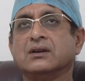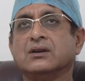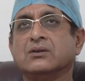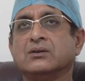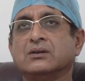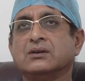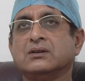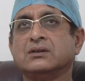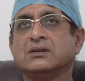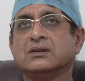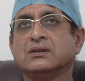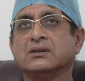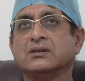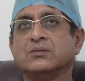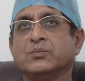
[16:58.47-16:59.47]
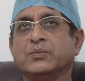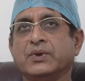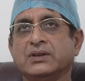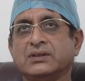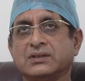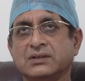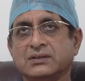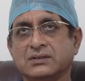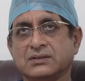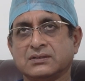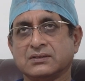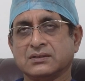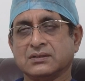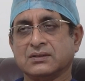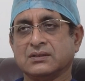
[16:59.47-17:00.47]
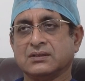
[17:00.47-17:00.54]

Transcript: our patients